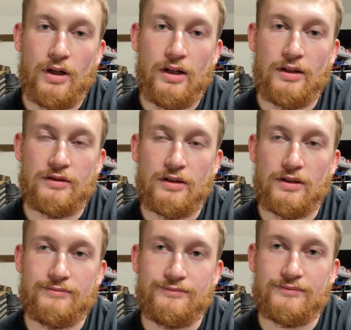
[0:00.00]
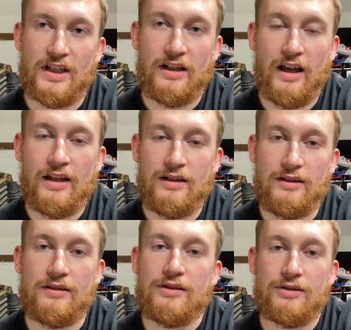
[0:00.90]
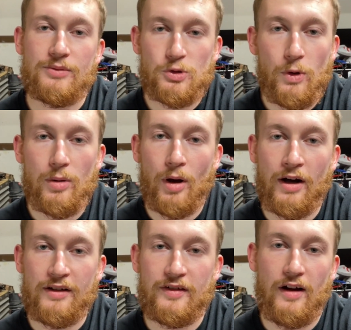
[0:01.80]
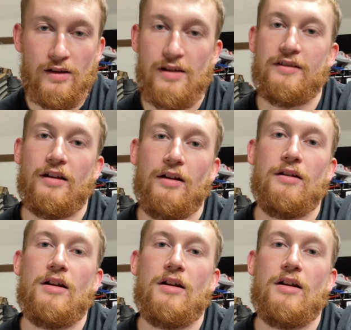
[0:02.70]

It's an 80s square body style S10.